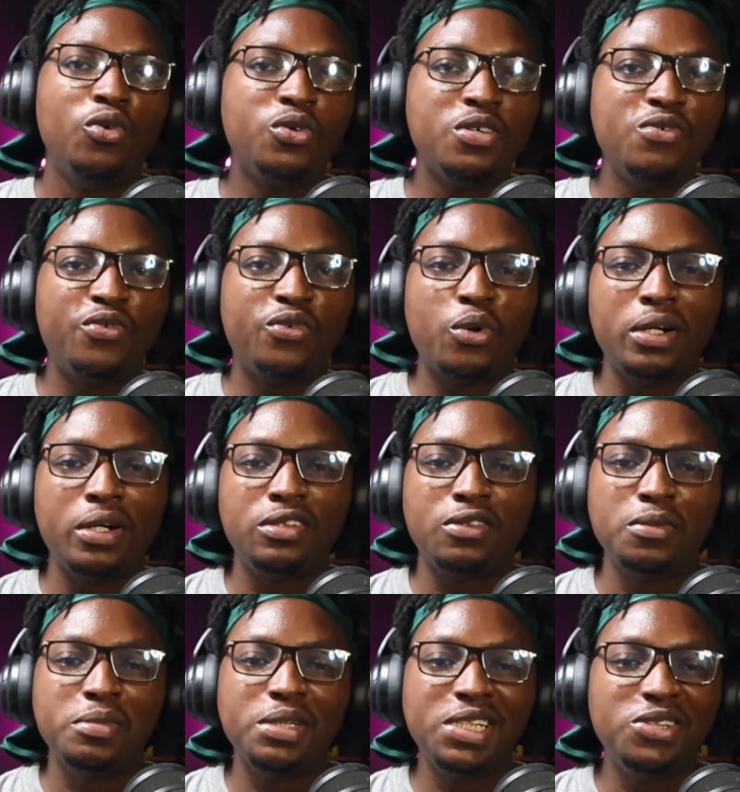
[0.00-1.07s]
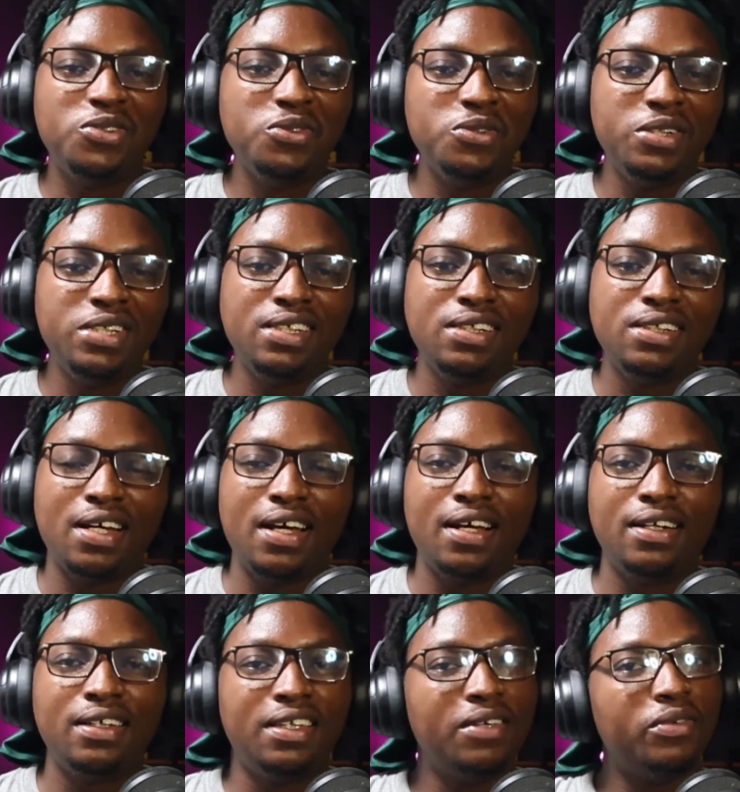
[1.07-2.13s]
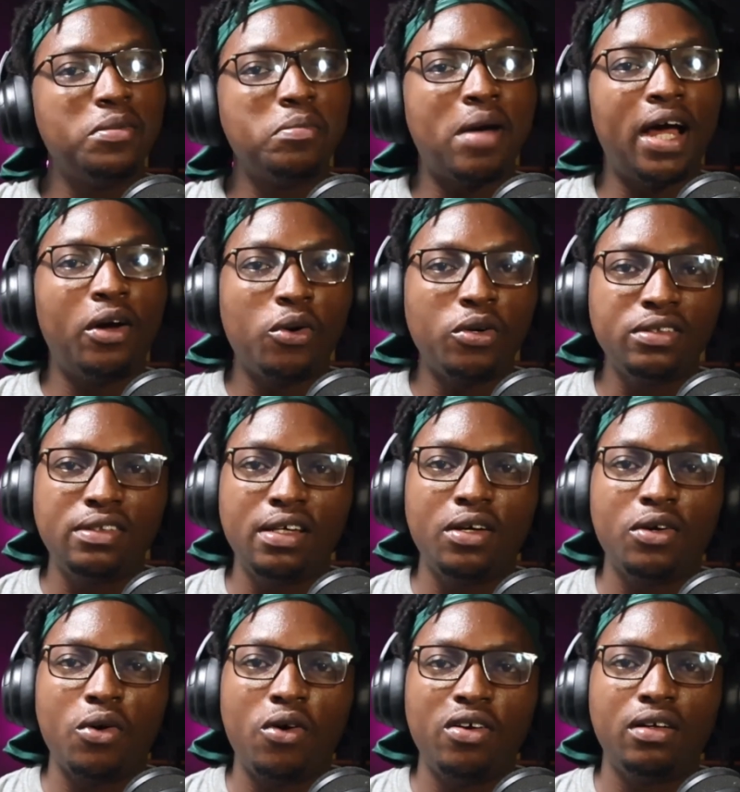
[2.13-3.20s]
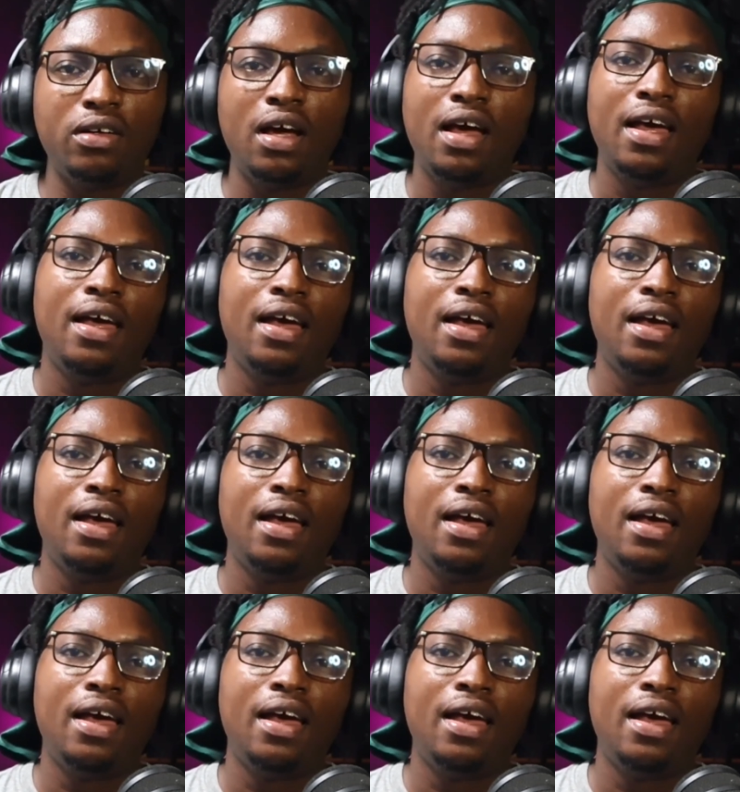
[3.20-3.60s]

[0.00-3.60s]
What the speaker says: looking forward to me doing and giving my hot take on